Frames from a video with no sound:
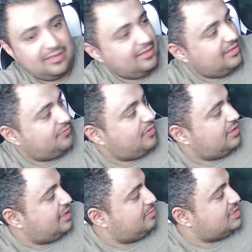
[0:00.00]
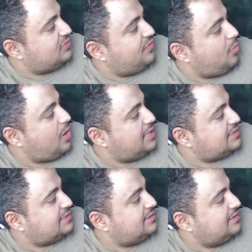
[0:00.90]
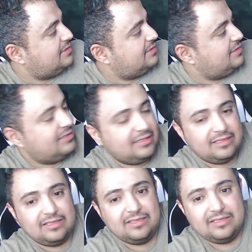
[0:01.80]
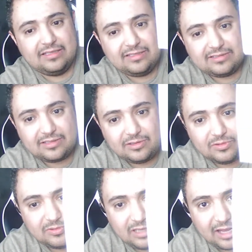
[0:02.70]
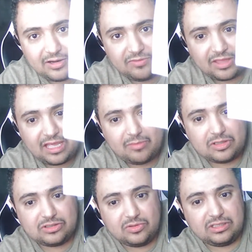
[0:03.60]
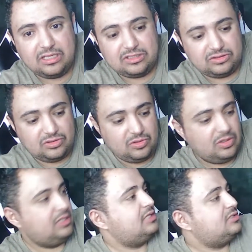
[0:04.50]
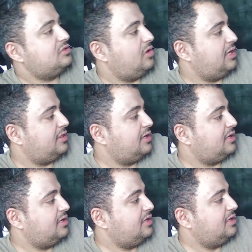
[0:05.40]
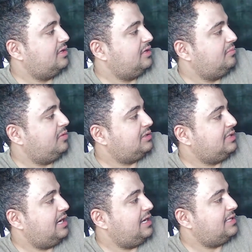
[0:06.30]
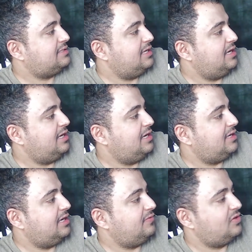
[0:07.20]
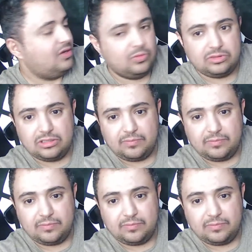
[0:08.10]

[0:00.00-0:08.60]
the friend name is Fawaz. So I don't know if the camera shows. It doesn't show, I think. But yeah, it's a gift note.